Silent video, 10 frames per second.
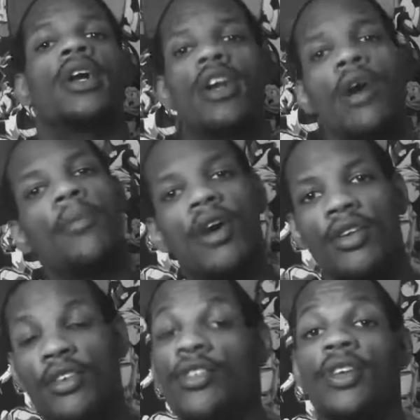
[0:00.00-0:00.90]
Come
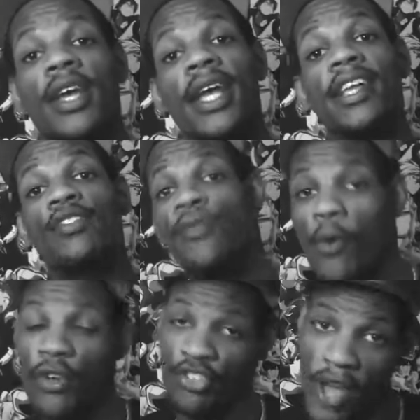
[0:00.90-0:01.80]
on, dude. It's
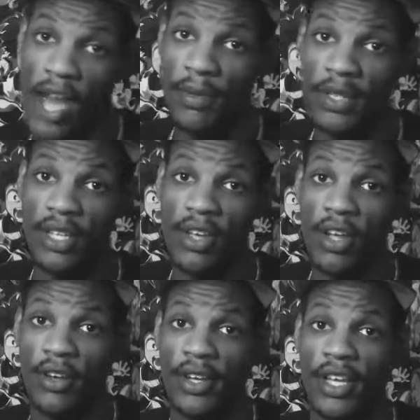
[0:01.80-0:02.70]
foreshadowing that
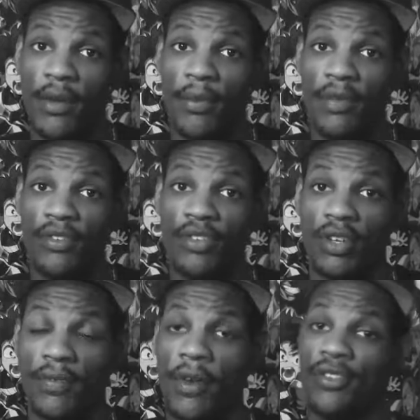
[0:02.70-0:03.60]
y'all are gonna get rid of
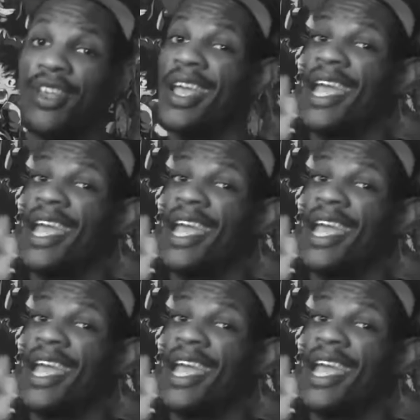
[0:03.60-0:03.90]
Vegeta first.